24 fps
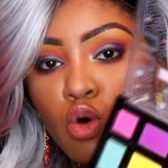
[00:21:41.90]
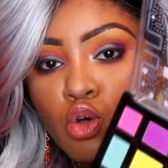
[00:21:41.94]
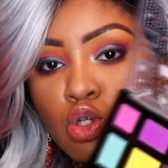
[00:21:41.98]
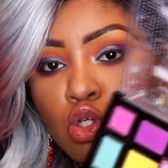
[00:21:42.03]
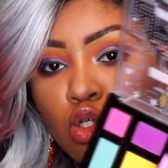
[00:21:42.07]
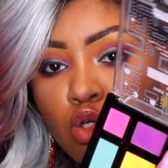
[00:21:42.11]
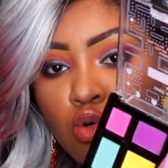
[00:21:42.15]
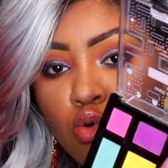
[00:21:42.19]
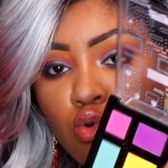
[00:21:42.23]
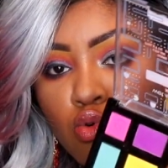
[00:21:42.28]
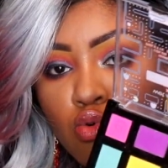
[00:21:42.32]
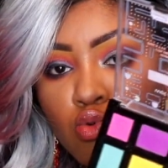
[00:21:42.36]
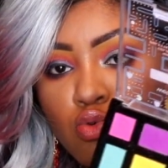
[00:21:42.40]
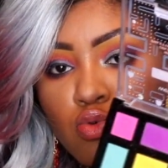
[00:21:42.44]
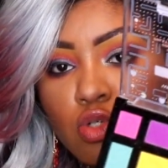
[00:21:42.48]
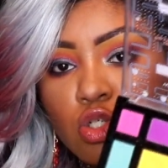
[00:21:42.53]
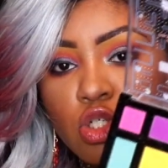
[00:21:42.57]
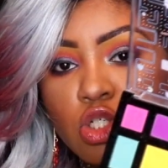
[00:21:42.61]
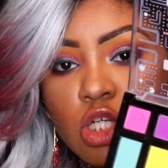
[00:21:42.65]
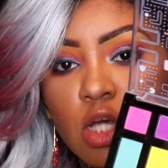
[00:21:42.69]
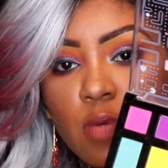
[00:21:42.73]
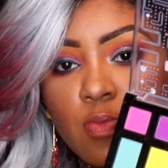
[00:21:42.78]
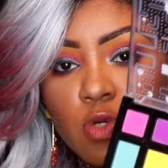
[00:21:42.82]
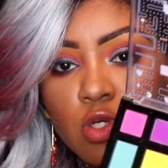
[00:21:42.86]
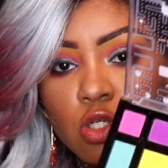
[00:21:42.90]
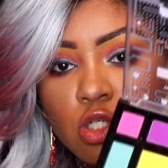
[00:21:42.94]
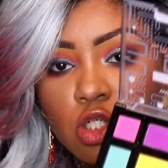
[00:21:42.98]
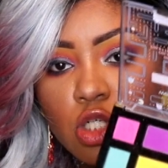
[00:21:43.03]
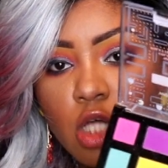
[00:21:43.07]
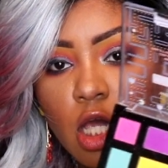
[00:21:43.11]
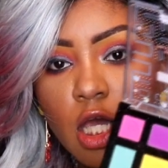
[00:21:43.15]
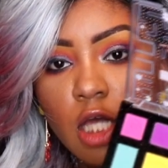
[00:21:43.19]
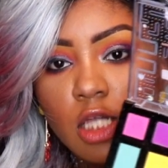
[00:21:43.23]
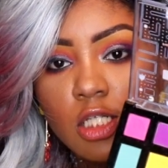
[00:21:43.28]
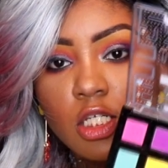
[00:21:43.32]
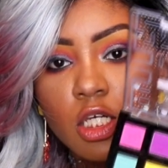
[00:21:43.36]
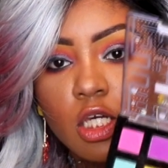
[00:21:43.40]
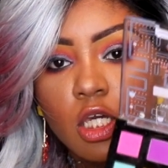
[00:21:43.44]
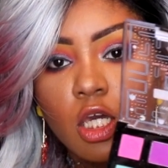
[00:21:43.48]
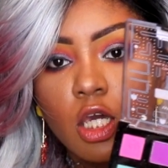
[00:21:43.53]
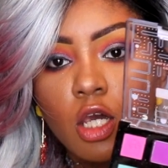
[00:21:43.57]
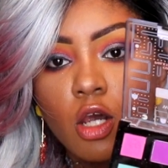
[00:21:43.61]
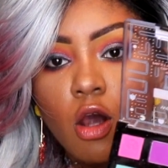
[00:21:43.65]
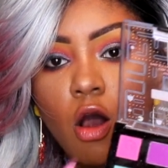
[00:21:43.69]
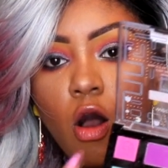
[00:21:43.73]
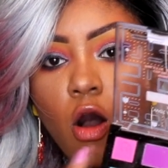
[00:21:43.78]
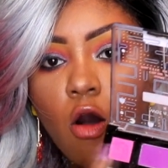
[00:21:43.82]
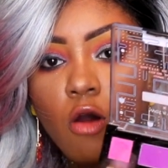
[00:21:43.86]
2 shimmer shades in
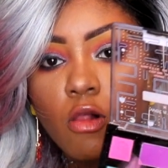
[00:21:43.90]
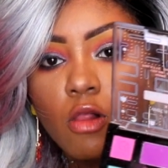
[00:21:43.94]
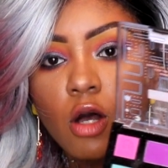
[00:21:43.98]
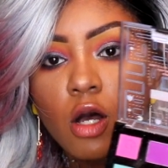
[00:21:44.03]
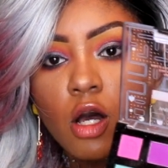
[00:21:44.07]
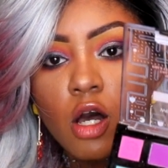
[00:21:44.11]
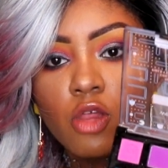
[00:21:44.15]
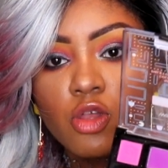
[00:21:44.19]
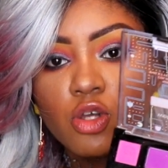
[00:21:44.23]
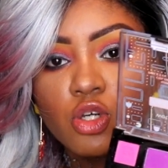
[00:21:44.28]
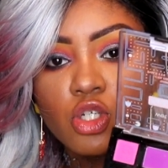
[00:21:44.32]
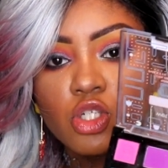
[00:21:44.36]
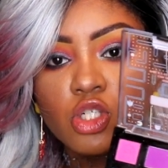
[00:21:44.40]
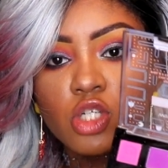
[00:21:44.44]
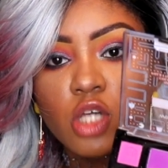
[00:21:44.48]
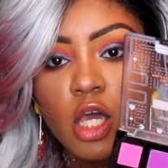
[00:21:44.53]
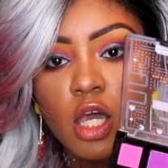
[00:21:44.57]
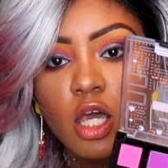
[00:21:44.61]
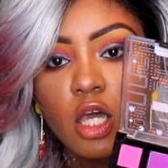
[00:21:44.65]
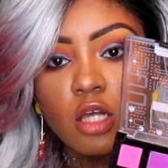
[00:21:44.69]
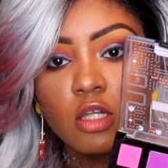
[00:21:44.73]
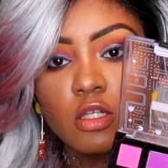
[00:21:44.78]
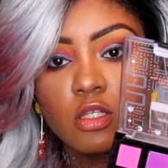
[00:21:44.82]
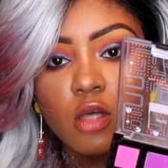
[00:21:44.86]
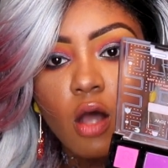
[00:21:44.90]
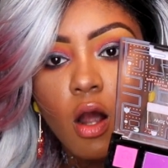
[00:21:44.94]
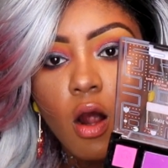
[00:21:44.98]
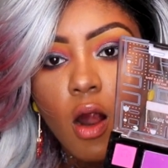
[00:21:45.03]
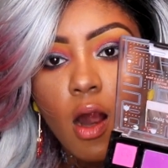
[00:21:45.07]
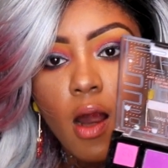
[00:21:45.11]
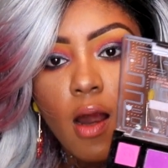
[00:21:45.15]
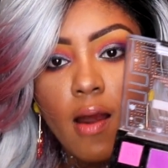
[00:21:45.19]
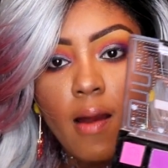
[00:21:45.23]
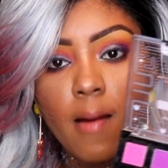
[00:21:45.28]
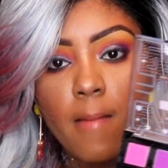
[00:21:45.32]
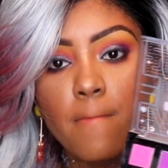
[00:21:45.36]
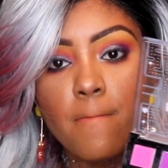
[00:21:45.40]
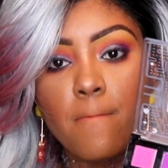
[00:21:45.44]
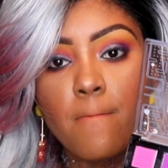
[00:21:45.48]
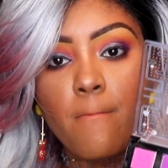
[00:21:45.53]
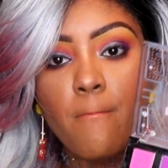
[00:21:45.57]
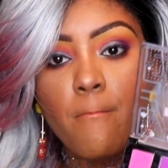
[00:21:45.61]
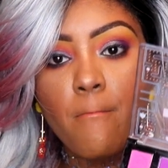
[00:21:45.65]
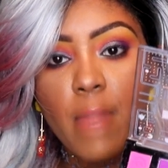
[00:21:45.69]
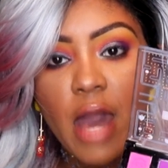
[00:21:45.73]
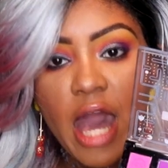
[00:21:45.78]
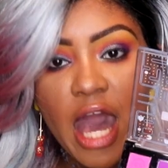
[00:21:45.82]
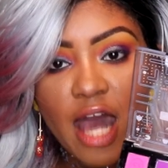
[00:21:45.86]
here. All the other shades are
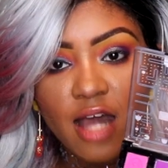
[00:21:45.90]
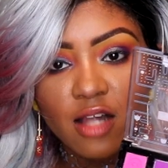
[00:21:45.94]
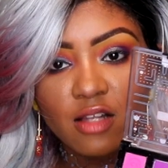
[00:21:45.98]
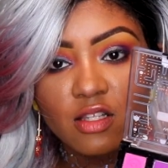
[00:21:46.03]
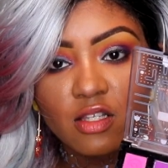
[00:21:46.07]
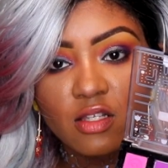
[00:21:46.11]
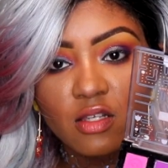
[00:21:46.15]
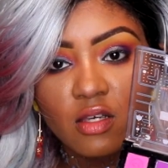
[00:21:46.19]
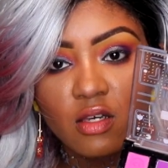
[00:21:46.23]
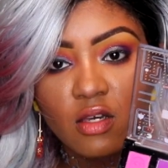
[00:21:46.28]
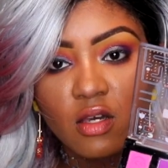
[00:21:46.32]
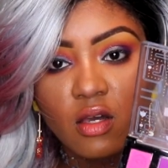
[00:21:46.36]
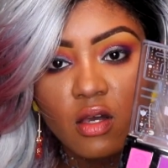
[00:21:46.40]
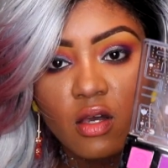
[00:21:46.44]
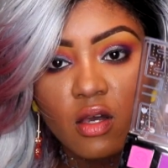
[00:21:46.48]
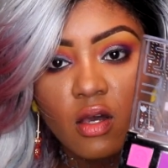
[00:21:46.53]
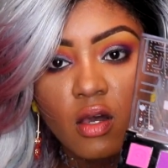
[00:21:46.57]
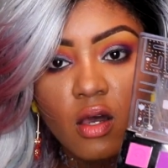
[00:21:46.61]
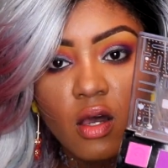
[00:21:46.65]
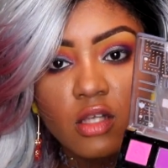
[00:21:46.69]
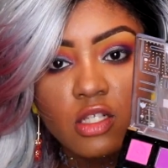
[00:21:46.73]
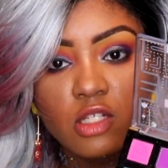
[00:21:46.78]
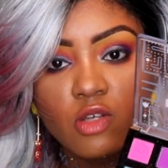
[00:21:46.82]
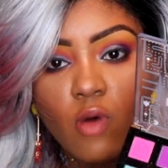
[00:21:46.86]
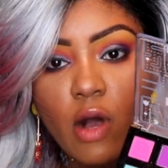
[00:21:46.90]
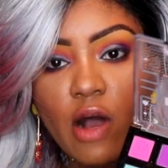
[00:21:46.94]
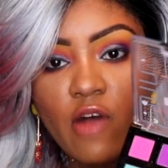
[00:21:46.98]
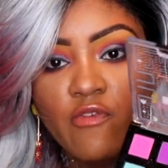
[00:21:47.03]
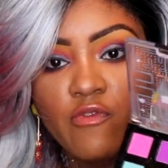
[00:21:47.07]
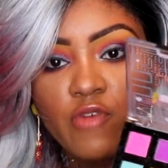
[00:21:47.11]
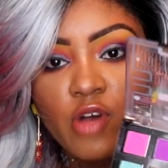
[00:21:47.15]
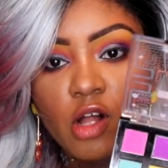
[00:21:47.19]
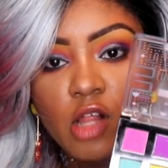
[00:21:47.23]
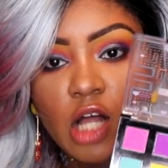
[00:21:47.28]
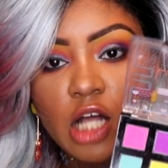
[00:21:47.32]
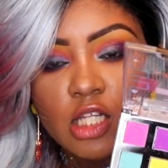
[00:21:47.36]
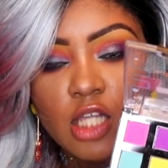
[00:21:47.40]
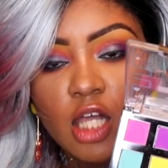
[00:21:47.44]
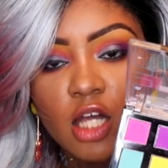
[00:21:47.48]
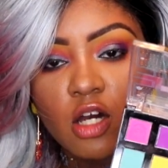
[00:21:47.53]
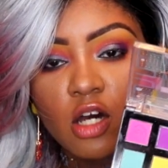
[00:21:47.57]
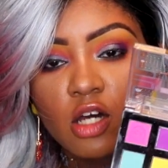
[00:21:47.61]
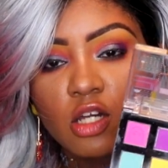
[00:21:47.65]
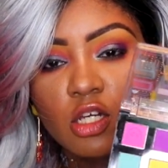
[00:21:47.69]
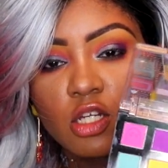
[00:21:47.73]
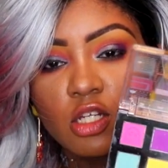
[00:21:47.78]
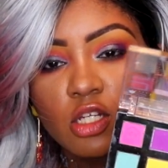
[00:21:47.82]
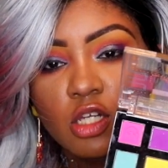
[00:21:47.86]
matte, so I felt like they
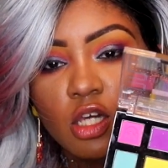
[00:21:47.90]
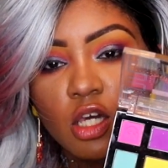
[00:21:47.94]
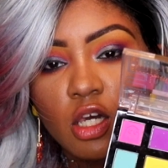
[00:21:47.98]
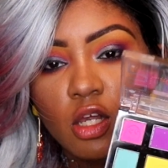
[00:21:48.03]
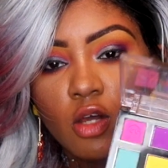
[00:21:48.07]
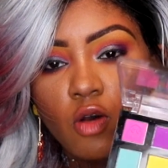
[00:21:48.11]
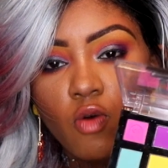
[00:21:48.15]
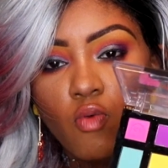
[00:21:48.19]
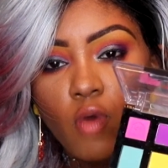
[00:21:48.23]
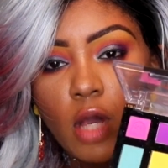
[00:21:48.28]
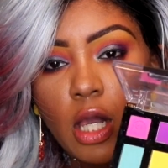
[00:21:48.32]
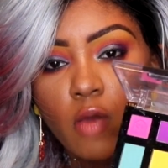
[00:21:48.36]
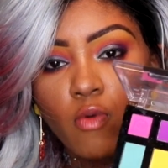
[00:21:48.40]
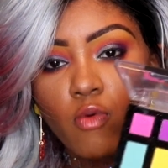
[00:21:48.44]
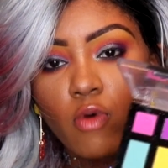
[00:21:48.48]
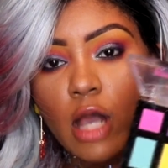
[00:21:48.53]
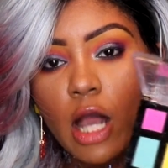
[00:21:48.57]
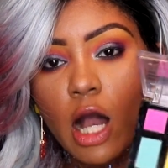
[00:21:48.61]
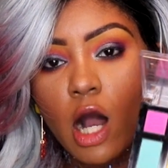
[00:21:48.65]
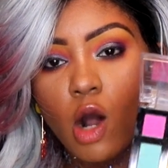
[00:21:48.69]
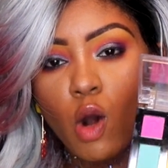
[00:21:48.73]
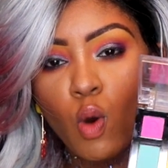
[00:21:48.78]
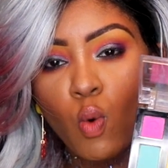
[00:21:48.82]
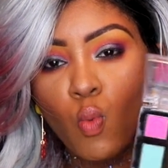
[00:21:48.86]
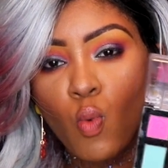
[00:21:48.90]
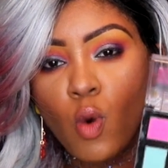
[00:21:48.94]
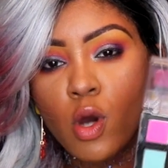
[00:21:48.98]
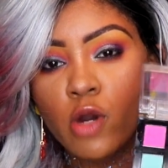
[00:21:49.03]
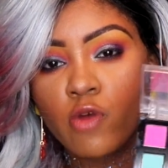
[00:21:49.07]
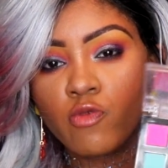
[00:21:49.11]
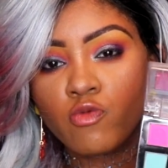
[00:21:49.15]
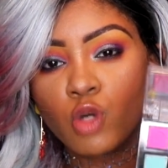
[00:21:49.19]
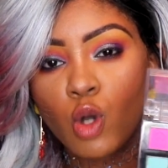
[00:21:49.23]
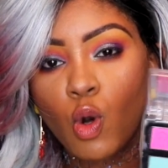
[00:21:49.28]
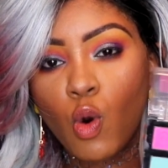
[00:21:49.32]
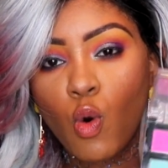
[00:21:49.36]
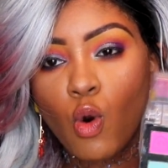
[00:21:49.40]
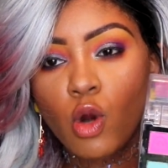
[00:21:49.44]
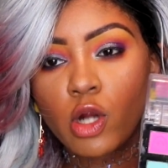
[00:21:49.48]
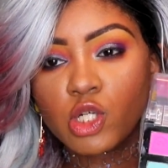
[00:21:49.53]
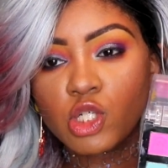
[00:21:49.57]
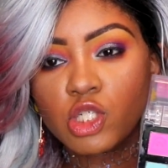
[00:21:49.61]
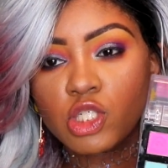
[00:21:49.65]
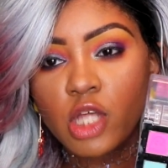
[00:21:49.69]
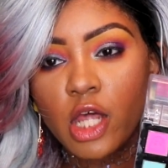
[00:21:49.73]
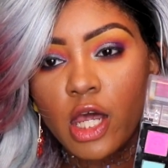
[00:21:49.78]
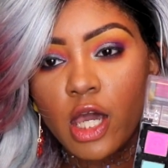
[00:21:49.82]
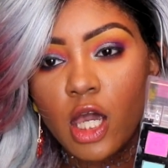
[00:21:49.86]
could have did away without one of the
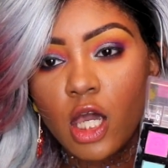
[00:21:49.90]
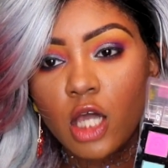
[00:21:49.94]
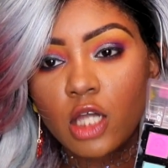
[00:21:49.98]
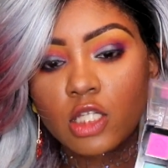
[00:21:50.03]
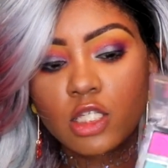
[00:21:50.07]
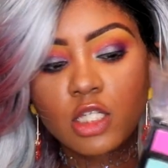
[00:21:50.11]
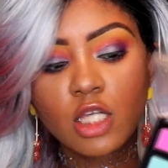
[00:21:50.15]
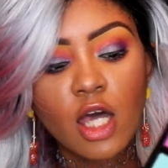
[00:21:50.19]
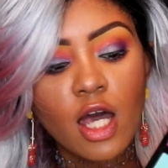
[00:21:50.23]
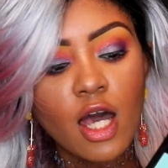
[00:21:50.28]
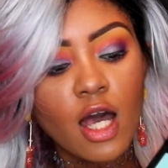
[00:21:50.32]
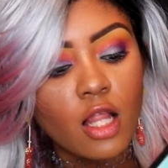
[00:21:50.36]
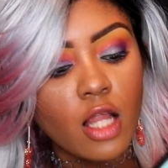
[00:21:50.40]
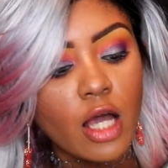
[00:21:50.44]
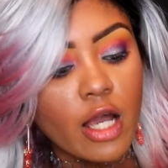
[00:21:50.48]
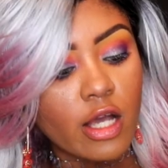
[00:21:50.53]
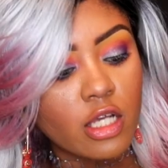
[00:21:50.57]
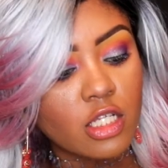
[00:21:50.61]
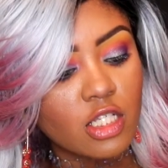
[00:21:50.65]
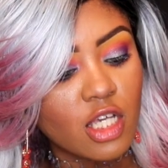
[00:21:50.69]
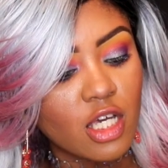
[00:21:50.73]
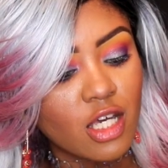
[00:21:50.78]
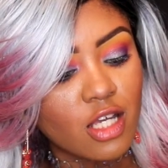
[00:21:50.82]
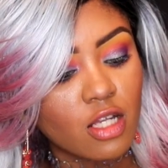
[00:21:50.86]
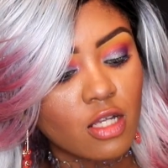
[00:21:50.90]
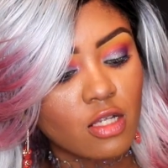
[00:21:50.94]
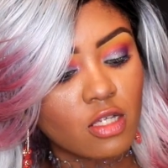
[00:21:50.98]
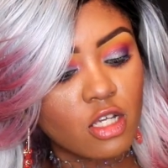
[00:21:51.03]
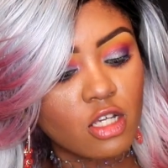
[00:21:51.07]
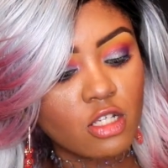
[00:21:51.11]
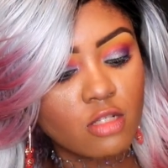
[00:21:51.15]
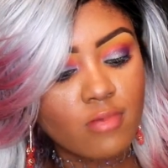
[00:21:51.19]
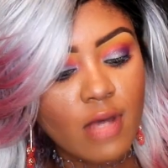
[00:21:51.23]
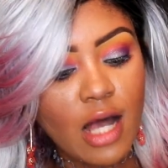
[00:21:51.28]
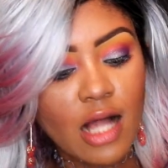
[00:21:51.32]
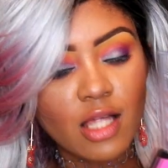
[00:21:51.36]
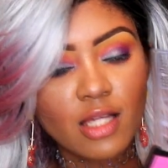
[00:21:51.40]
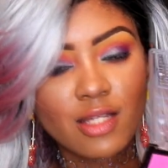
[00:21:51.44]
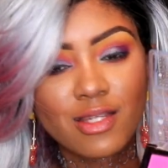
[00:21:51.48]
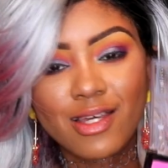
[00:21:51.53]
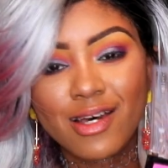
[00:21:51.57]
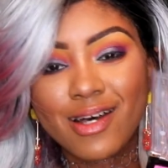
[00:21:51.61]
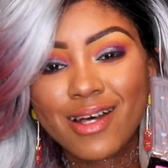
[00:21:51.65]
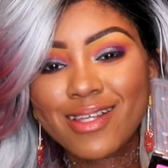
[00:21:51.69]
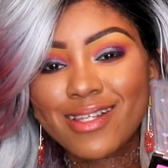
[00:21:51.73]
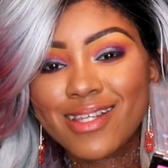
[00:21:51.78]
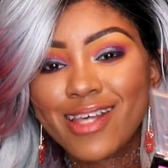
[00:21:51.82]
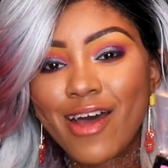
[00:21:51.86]
orange shades. Like I said, this palette
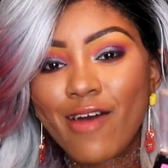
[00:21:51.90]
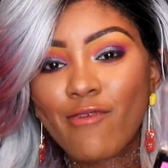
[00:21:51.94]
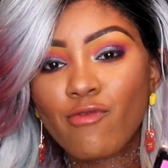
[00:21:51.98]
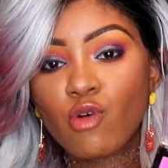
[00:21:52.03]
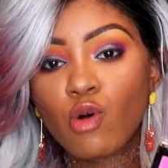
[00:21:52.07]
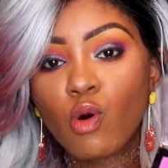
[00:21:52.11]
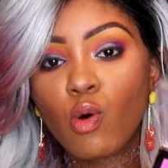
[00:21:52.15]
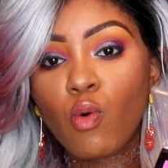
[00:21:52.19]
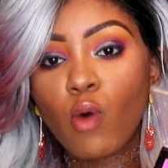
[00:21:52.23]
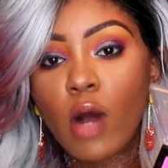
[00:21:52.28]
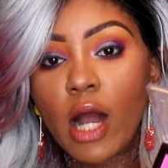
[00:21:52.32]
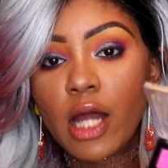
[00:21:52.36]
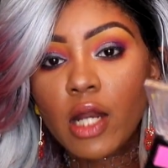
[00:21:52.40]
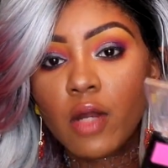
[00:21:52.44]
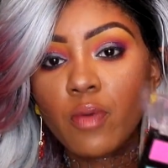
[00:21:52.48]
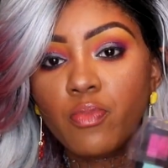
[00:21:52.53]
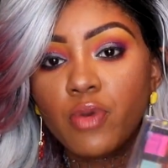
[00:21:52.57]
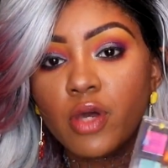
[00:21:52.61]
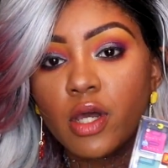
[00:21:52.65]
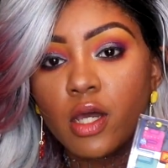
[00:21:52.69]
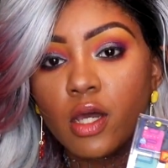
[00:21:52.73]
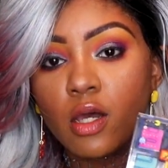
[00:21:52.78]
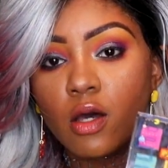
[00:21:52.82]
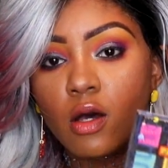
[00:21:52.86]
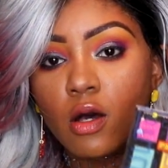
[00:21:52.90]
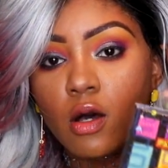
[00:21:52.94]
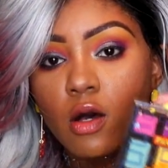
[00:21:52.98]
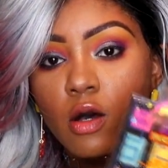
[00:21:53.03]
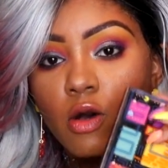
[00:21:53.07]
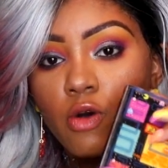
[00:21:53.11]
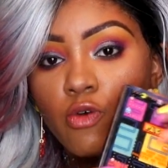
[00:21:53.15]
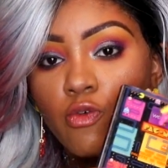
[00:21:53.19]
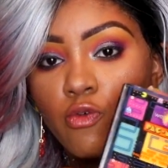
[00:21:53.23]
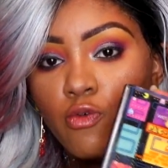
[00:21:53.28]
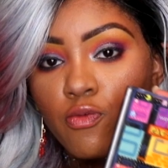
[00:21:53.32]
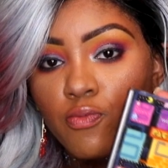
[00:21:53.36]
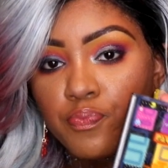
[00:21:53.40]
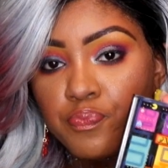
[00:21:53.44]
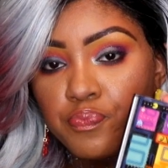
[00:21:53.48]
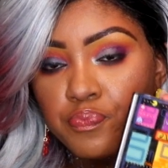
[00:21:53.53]
does have quite a bit of